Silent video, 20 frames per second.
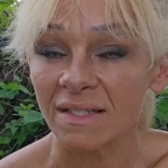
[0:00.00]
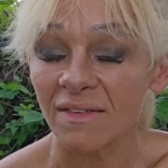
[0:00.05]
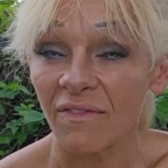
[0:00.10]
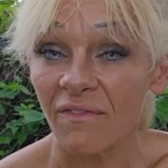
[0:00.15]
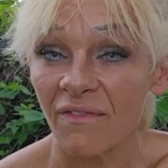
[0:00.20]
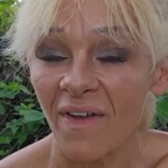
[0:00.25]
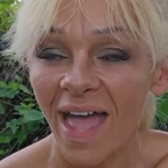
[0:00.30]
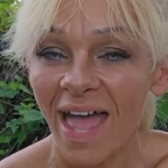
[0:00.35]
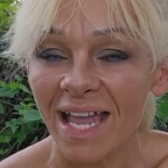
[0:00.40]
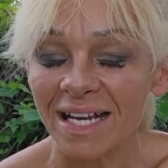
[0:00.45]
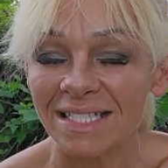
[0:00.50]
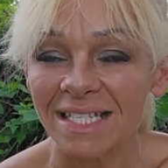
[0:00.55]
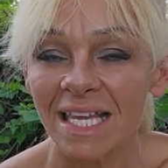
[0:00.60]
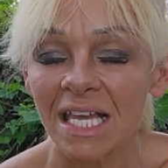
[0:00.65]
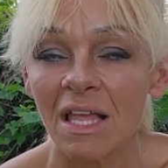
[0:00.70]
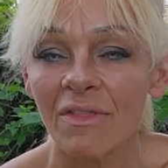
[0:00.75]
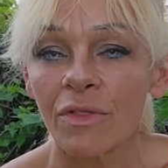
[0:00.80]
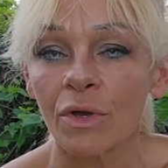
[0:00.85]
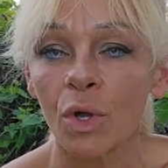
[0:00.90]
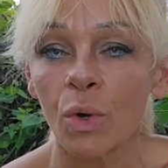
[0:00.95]
In fact,
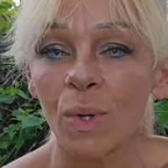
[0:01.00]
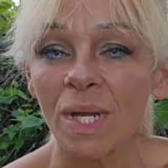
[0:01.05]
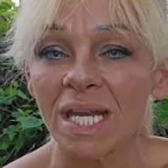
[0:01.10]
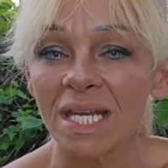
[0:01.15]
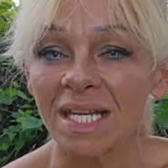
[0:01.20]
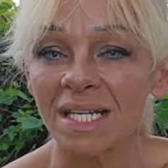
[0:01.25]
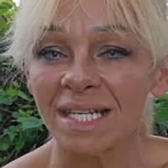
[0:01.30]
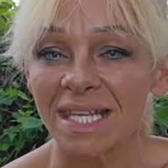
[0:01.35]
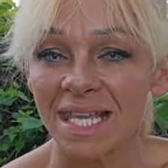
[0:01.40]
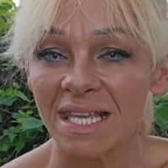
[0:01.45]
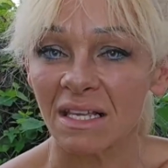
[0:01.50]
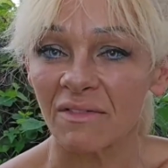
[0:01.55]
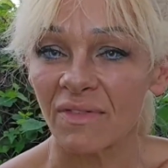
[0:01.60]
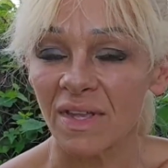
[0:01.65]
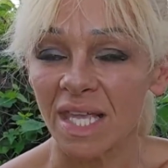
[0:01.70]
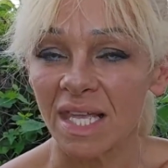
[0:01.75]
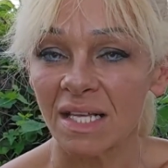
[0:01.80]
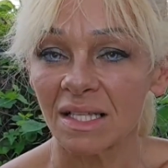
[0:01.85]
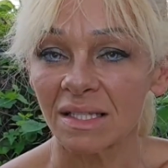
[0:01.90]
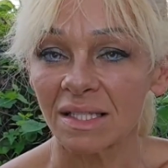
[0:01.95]
the Queen and King of
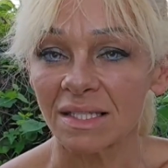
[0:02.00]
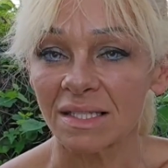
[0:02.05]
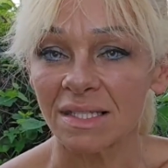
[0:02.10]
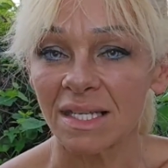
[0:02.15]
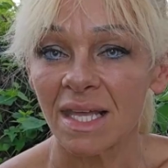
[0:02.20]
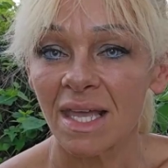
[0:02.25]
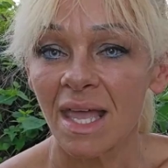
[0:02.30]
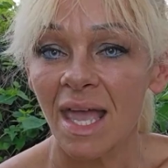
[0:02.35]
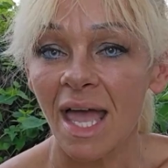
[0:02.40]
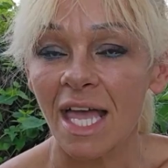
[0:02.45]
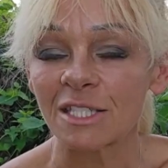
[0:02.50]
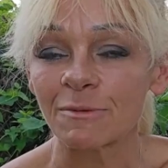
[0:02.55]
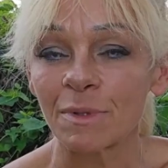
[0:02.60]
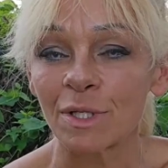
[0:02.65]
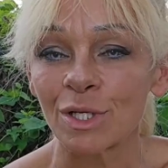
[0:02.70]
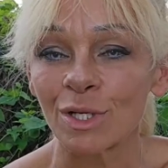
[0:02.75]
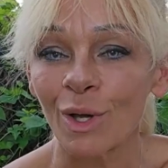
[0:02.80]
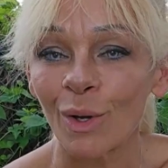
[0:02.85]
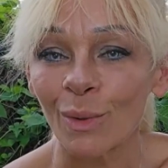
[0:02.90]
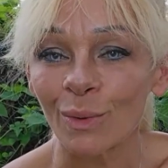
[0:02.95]
England has
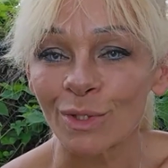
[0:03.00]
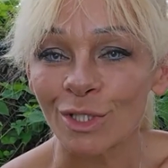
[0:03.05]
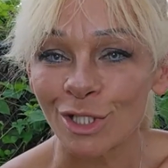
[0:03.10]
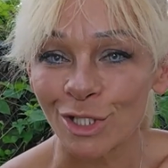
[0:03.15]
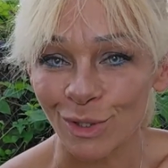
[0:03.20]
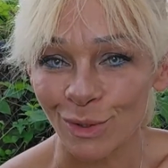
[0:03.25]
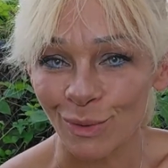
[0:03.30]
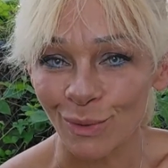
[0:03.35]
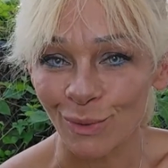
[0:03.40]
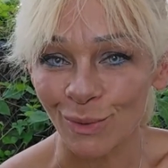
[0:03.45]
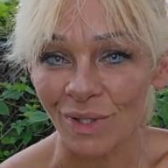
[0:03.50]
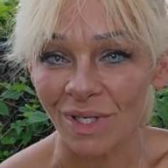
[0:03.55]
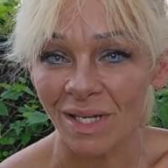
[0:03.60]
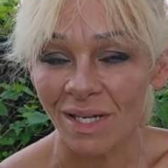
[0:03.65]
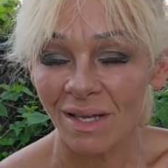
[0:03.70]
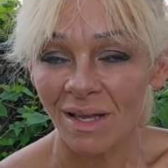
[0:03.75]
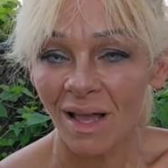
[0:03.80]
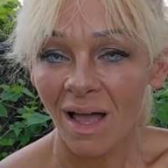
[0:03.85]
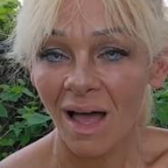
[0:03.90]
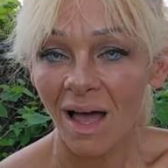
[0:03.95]
been known to
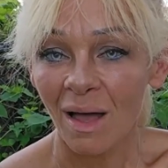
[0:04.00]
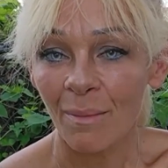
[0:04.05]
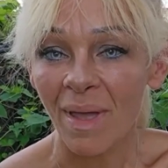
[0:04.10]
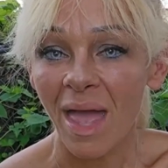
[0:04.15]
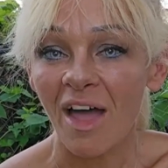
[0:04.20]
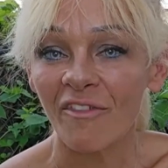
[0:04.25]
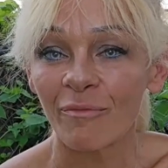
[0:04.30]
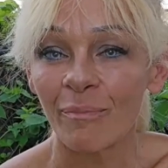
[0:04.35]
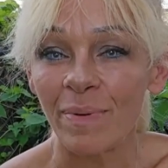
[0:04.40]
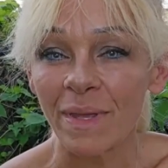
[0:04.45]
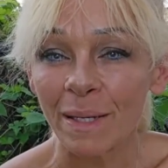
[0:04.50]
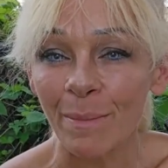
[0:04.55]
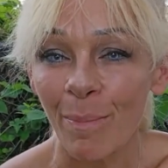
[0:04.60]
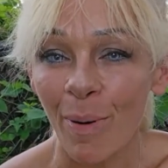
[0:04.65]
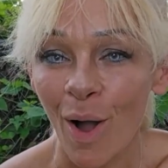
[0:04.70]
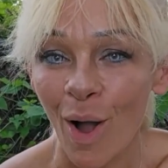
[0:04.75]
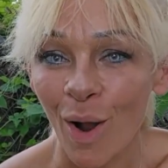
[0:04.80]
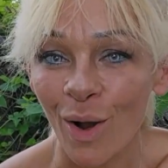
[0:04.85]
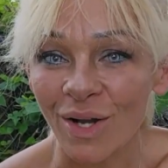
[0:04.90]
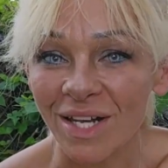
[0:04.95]
have big
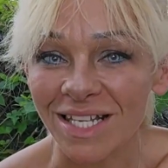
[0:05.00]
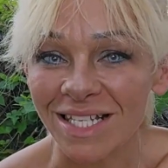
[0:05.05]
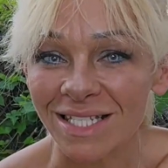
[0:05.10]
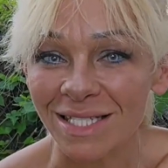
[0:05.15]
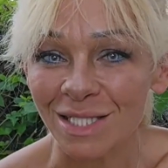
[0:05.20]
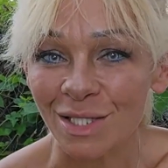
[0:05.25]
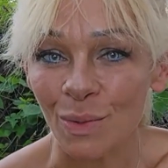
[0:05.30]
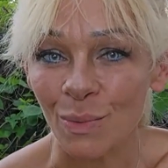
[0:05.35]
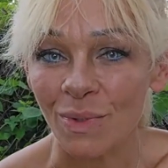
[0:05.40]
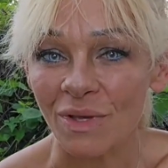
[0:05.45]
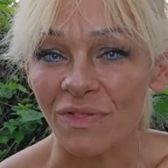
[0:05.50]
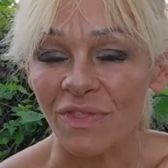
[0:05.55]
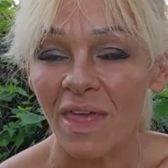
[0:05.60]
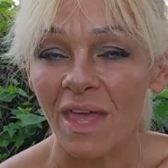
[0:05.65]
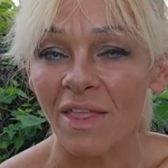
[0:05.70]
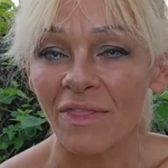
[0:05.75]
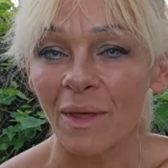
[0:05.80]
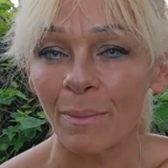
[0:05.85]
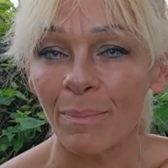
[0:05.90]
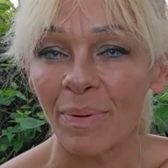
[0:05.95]
parties with
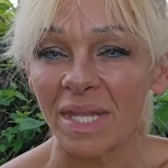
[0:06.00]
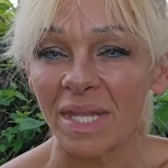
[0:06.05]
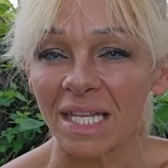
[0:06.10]
the